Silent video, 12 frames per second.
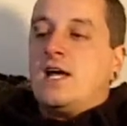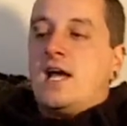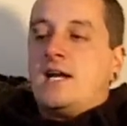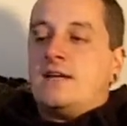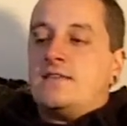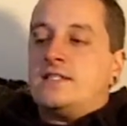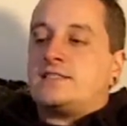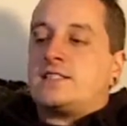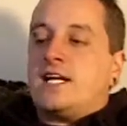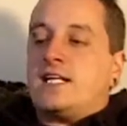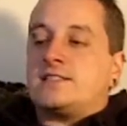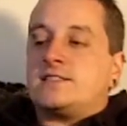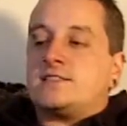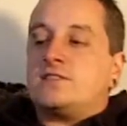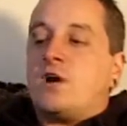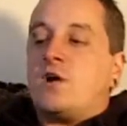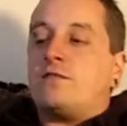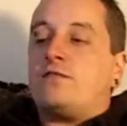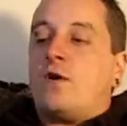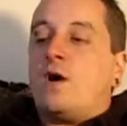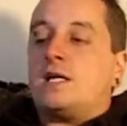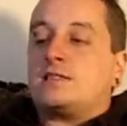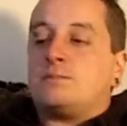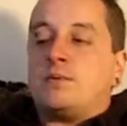And in this case it's no
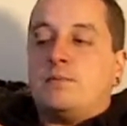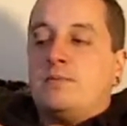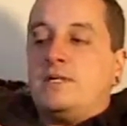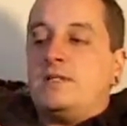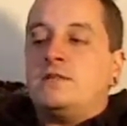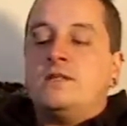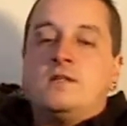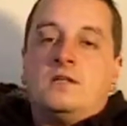fires permitted.